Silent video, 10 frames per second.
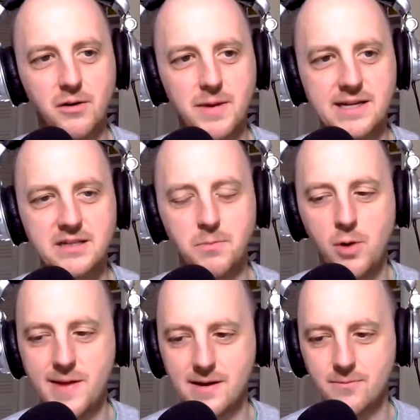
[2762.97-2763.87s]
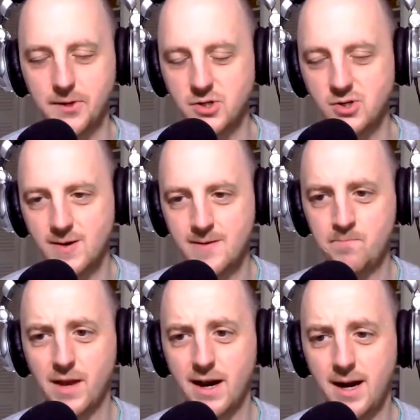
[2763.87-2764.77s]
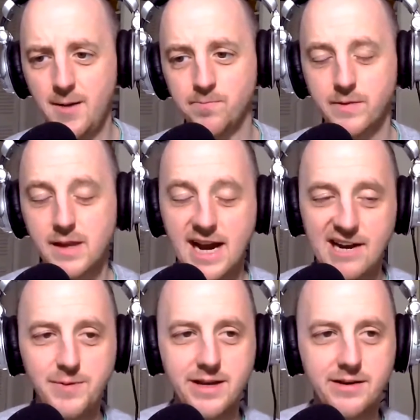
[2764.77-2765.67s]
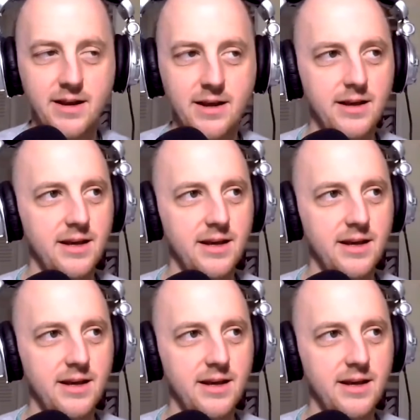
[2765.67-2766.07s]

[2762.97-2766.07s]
Killer Base moment, which I've been